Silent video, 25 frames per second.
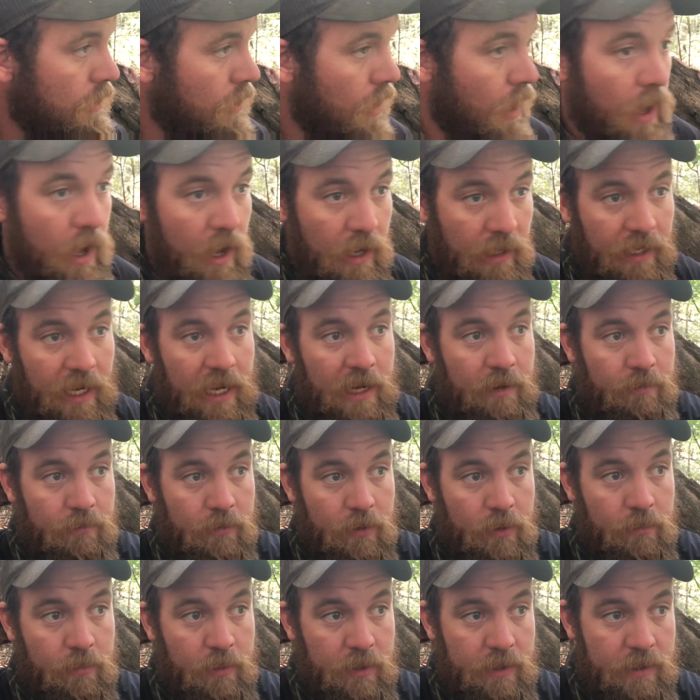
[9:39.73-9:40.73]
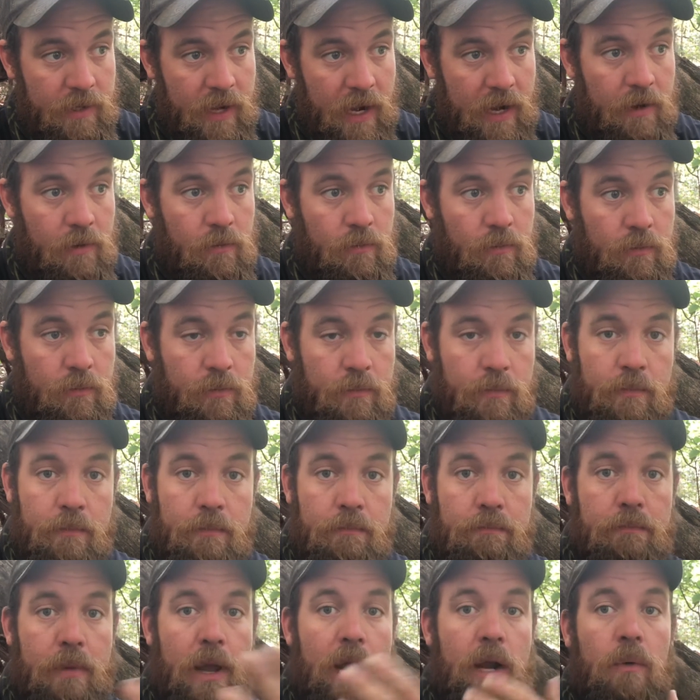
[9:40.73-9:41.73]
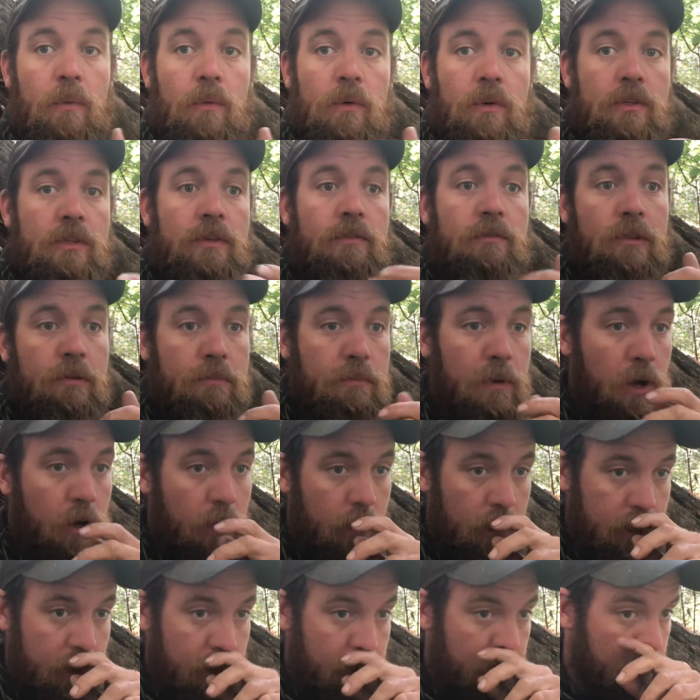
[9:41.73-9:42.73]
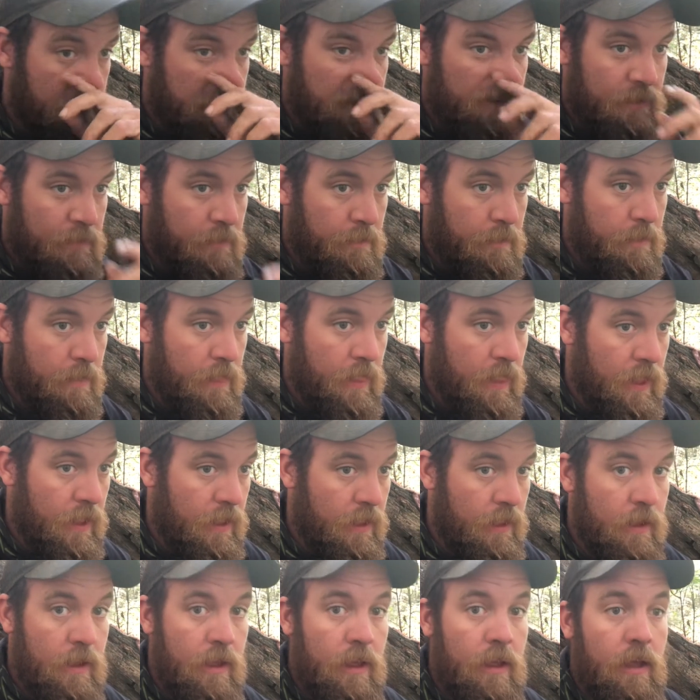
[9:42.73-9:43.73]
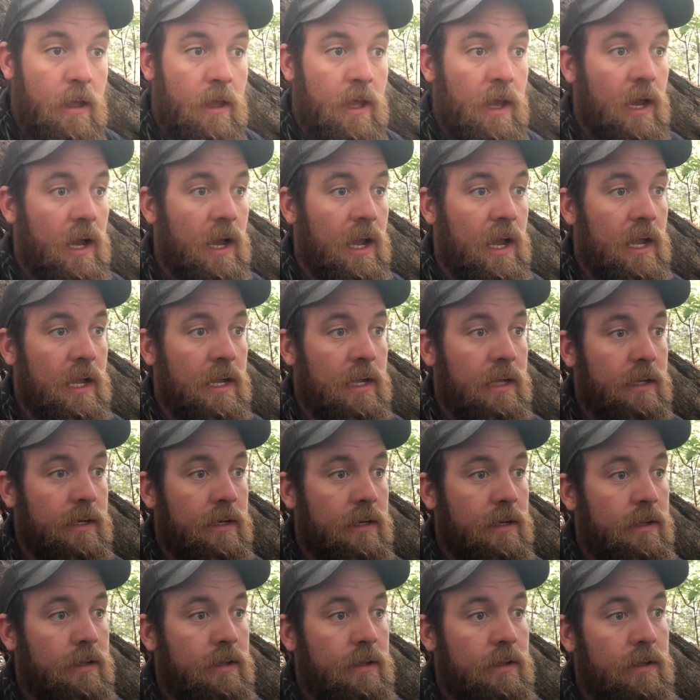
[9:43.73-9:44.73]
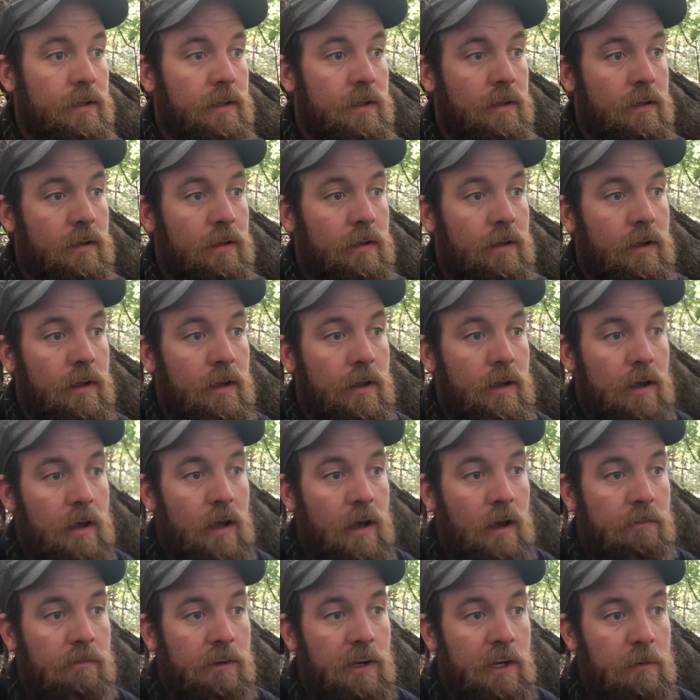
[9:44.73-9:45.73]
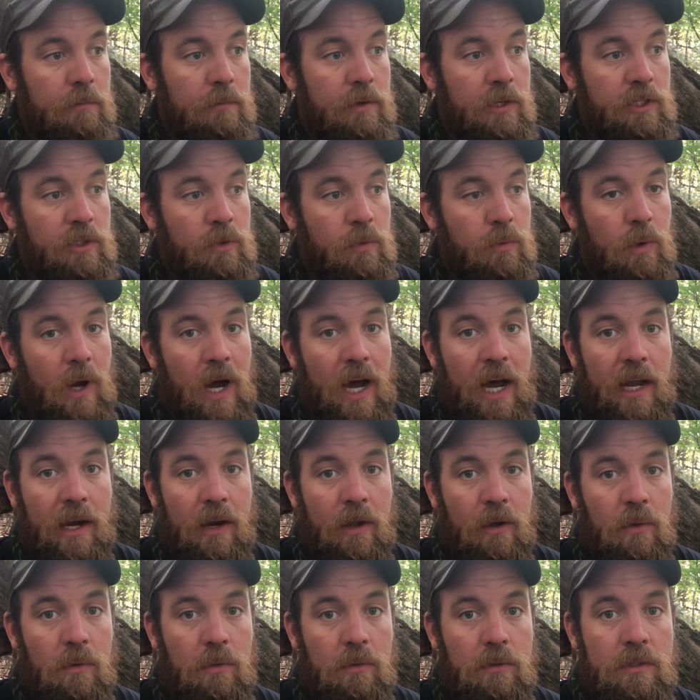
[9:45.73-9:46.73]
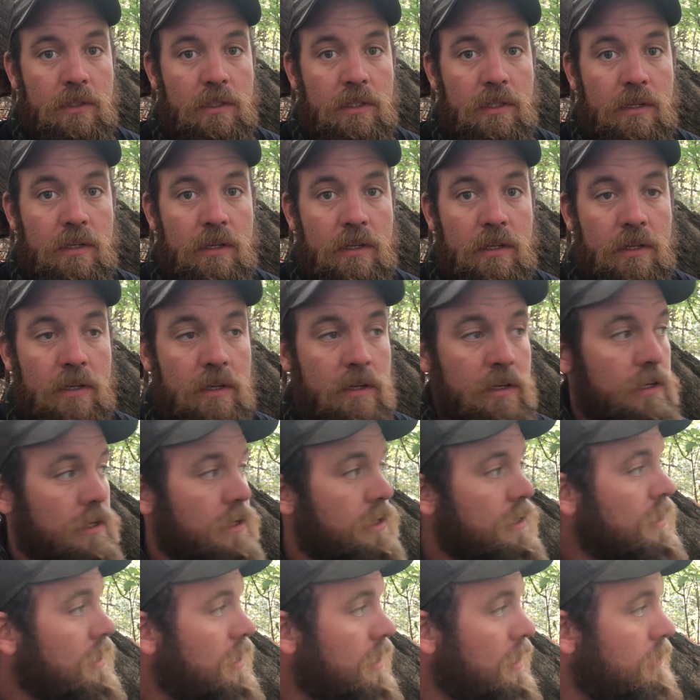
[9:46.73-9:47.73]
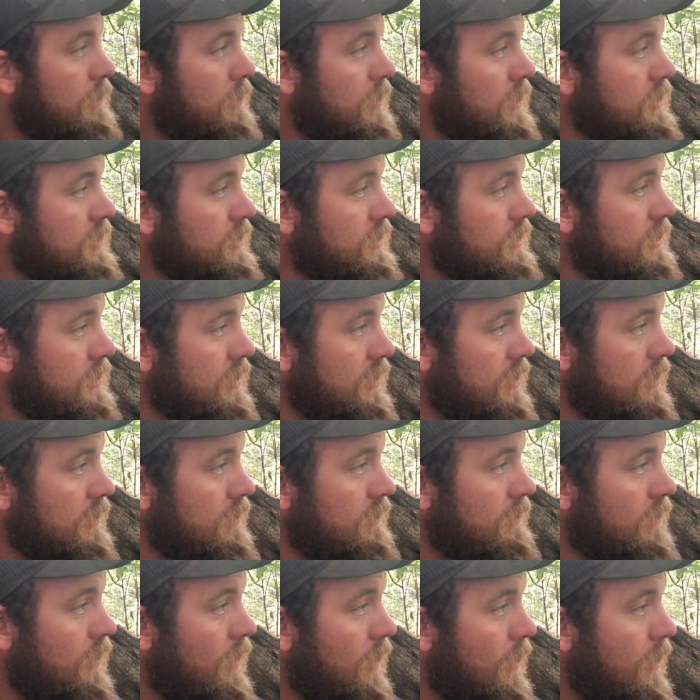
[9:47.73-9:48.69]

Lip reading: I came from down backwards of the pond and found a bunch of white oaks and a bunch of stuff.